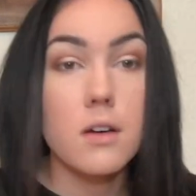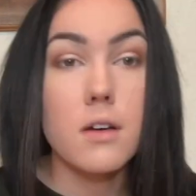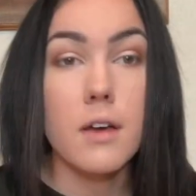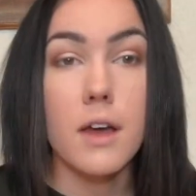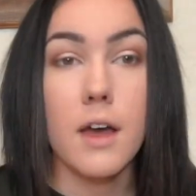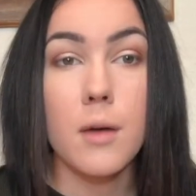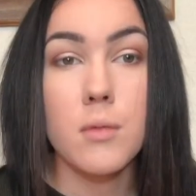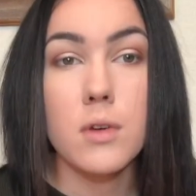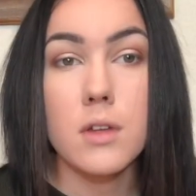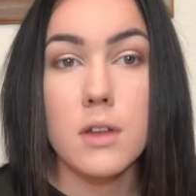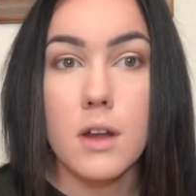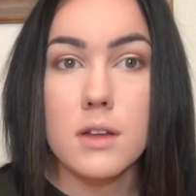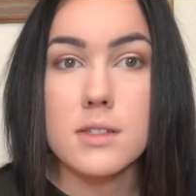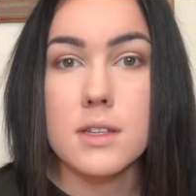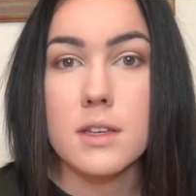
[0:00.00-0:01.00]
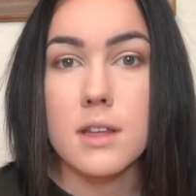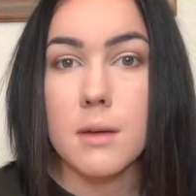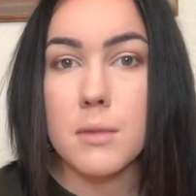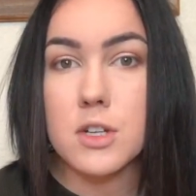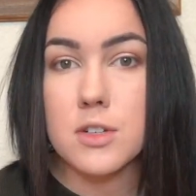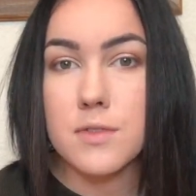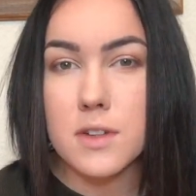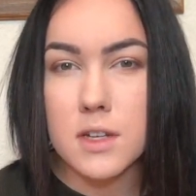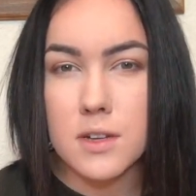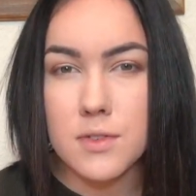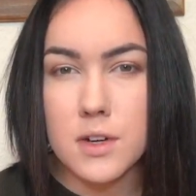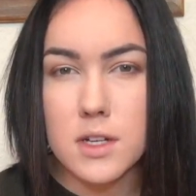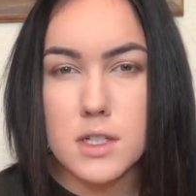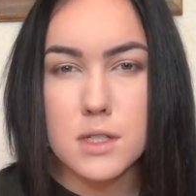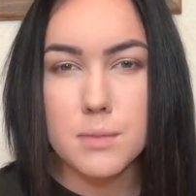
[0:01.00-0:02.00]
Okay, I'm really not seeing that much of a
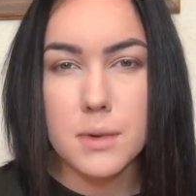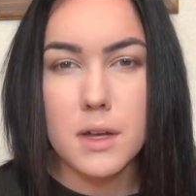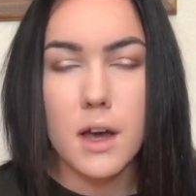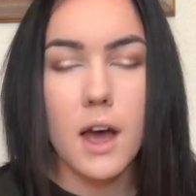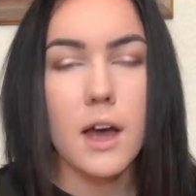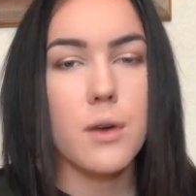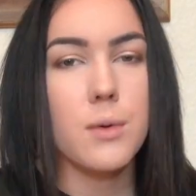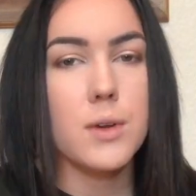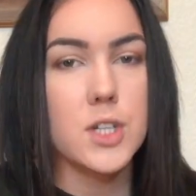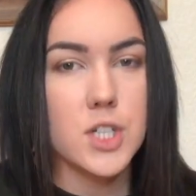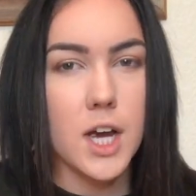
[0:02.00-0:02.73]
difference, but I will